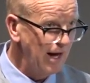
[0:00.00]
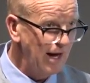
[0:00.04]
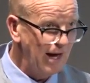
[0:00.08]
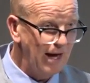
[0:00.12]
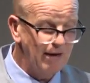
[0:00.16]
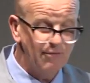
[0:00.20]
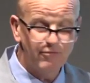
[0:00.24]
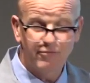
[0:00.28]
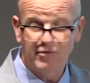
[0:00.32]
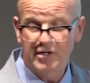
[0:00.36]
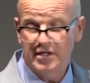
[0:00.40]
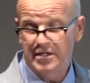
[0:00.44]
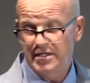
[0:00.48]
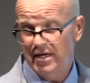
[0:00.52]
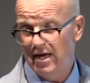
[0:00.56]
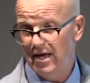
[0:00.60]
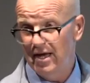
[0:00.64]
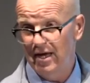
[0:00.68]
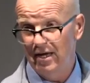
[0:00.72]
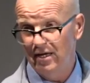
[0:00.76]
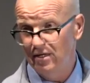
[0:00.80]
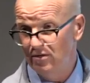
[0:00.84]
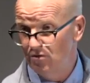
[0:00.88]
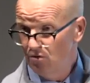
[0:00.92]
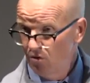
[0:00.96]

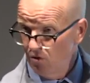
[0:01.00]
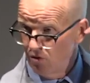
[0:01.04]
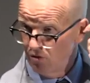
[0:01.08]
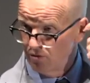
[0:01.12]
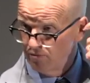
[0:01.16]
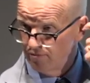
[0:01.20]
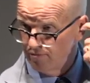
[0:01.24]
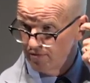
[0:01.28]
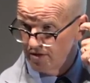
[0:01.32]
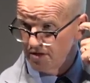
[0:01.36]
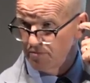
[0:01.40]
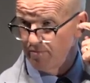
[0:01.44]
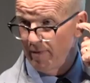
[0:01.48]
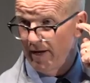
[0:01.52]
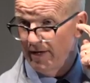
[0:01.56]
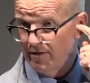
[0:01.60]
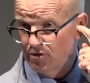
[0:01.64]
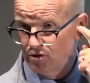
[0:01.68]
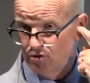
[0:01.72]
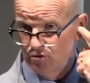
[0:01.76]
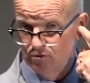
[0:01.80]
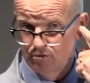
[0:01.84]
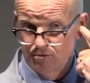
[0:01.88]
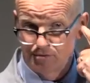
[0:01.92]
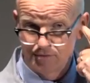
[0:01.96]
everyday, not
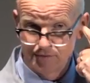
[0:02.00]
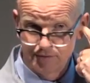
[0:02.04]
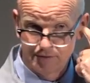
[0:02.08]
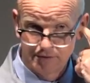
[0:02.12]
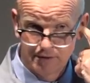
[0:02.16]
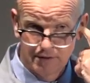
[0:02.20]
special.